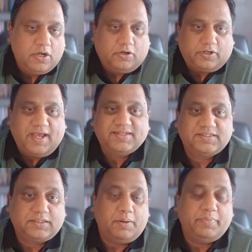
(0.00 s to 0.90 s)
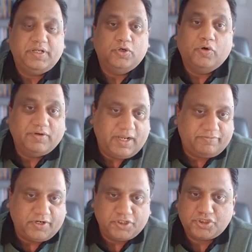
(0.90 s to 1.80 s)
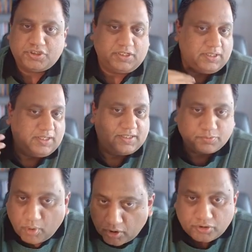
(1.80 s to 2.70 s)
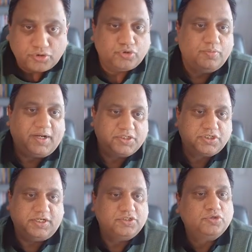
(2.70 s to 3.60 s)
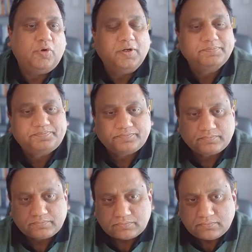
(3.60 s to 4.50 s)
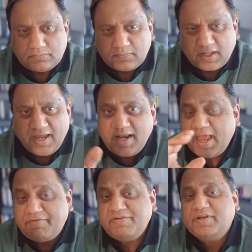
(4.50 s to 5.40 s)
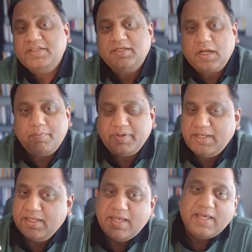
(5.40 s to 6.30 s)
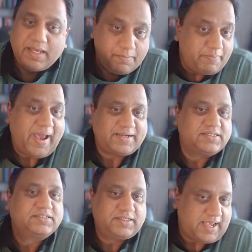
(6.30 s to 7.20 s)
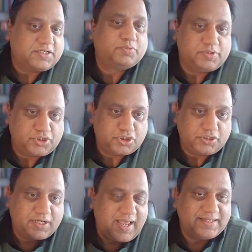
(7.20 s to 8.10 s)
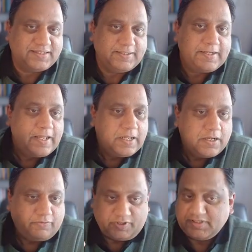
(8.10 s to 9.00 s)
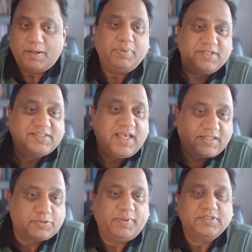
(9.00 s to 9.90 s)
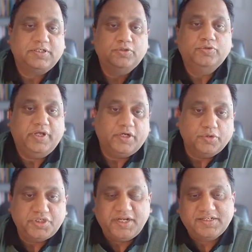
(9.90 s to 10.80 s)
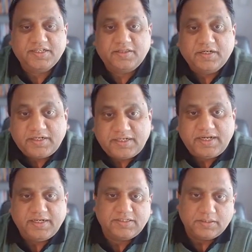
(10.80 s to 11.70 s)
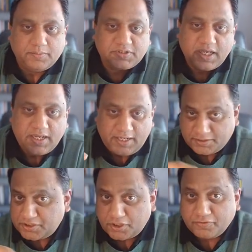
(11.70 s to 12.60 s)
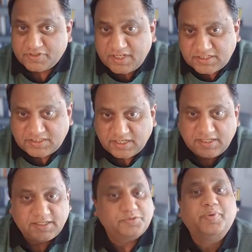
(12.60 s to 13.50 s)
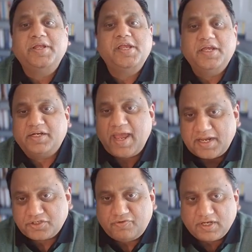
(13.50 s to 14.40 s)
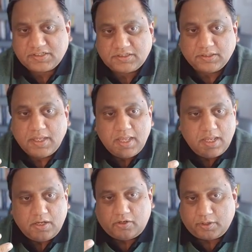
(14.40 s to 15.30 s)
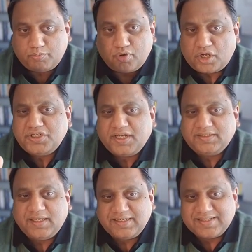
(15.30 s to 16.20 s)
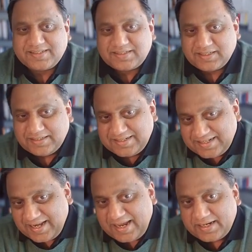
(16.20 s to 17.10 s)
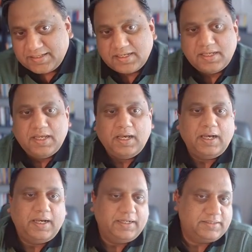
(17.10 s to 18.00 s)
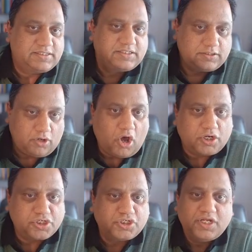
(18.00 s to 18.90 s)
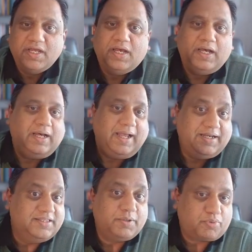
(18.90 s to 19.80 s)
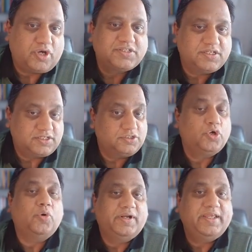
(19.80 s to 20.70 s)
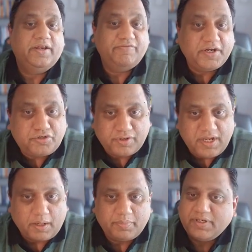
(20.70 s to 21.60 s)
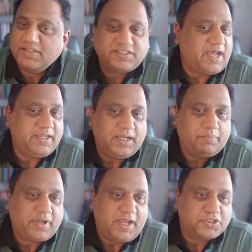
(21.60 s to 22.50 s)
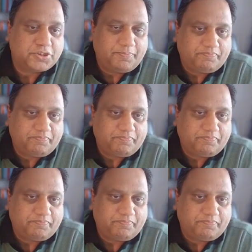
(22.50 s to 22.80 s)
Or has the company over-leveraged, has borrowed too much, and so on? And everyone in the company impacts cash position. As in, for example, a salesperson who negotiates a 30-day terms instead of 60 is bringing in cash faster. Or a project that is delayed its launch and in the process is holding inventory up is tying up cash.